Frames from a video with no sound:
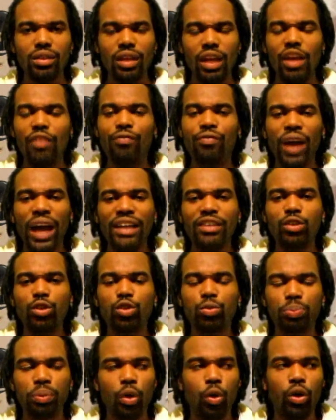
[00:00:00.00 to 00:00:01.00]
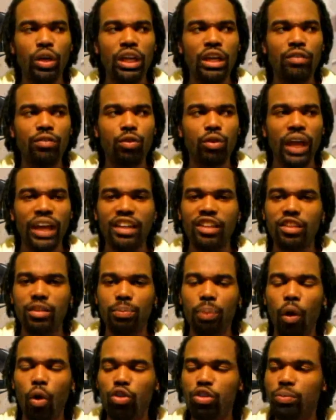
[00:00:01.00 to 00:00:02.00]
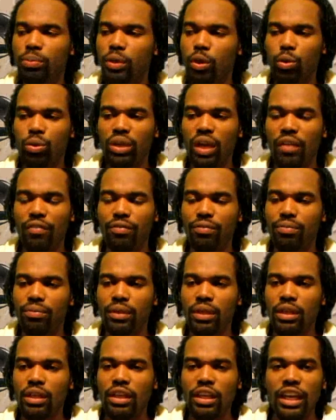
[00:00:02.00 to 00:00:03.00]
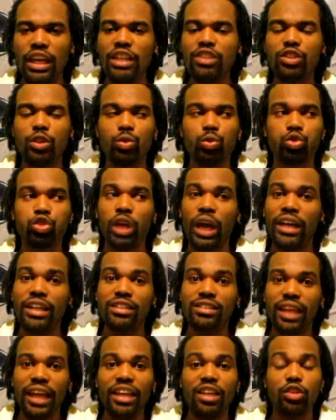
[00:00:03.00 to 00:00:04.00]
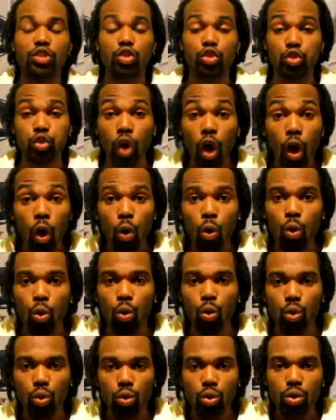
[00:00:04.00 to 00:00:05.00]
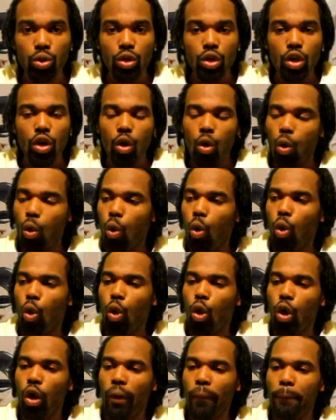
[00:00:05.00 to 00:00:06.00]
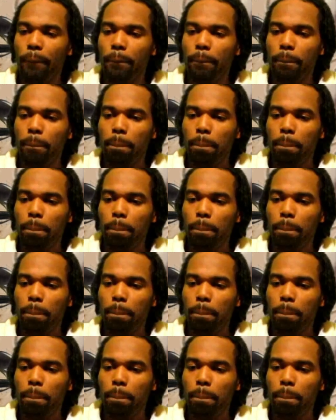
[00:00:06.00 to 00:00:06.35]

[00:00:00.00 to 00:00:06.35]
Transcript: If Vaatu's pure evil like he's supposed to be or whatever, He should try to take control, or